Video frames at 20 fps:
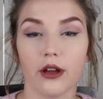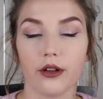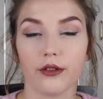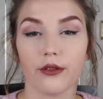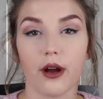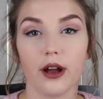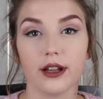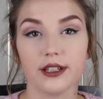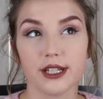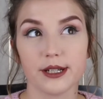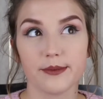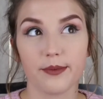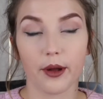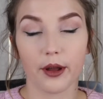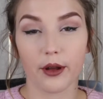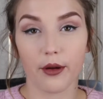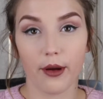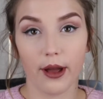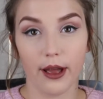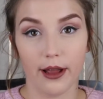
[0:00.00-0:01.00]
I did
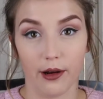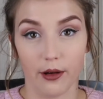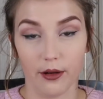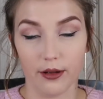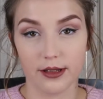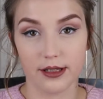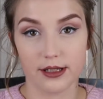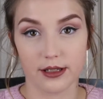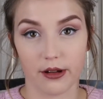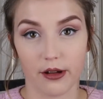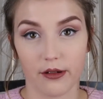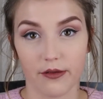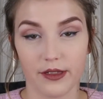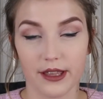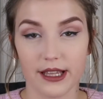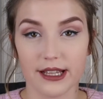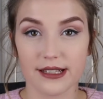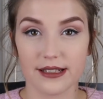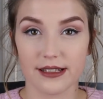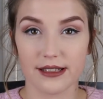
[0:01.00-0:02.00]
buy quite a lot, so if
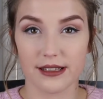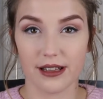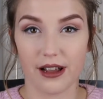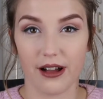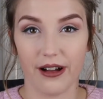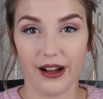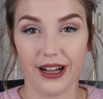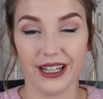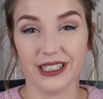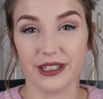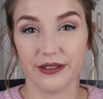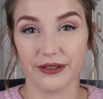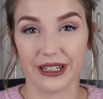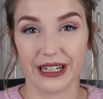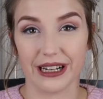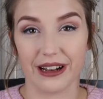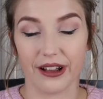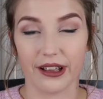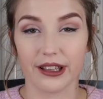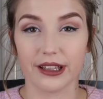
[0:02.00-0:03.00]
things I don't
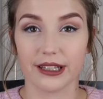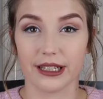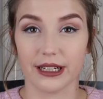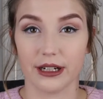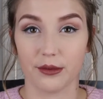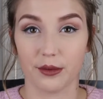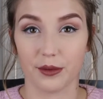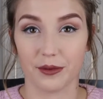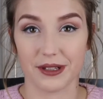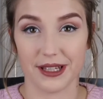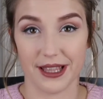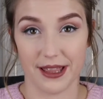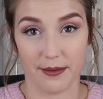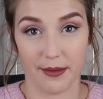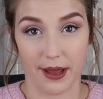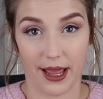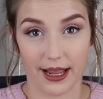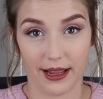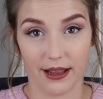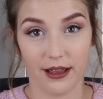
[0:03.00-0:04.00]
really like, then I will send
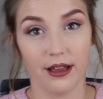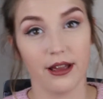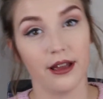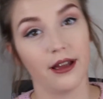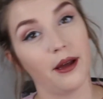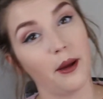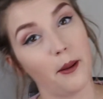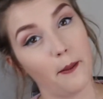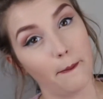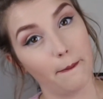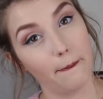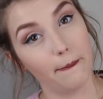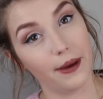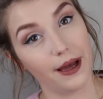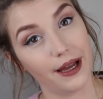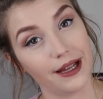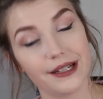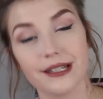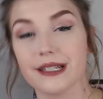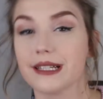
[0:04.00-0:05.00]
them back.
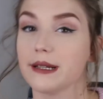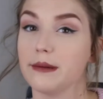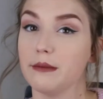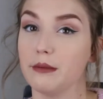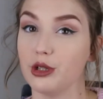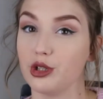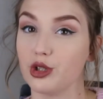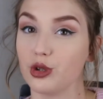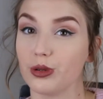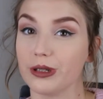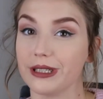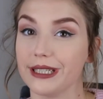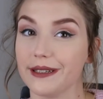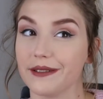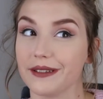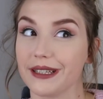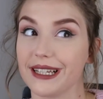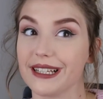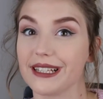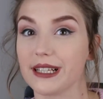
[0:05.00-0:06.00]
But majority
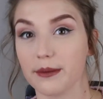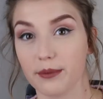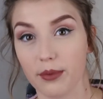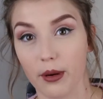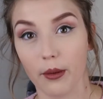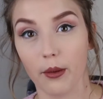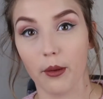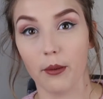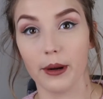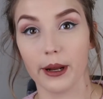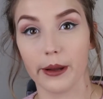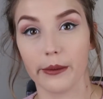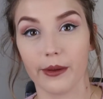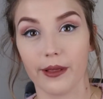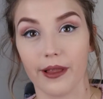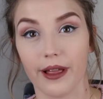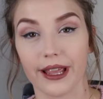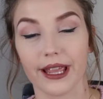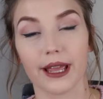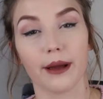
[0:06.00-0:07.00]
of things I probably
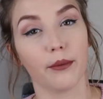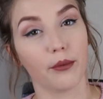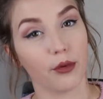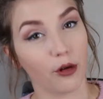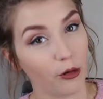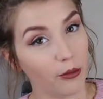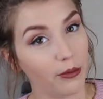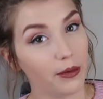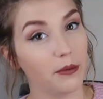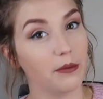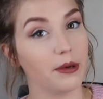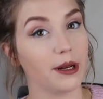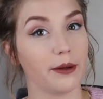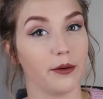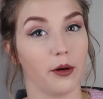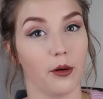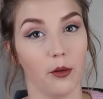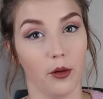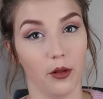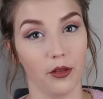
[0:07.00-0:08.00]
will like and probably
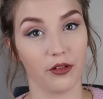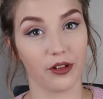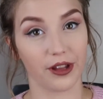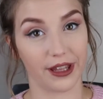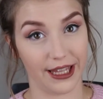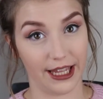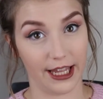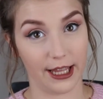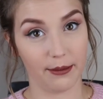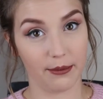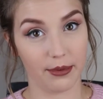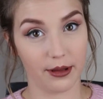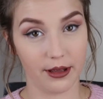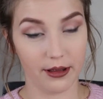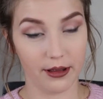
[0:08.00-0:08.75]
will want to keep.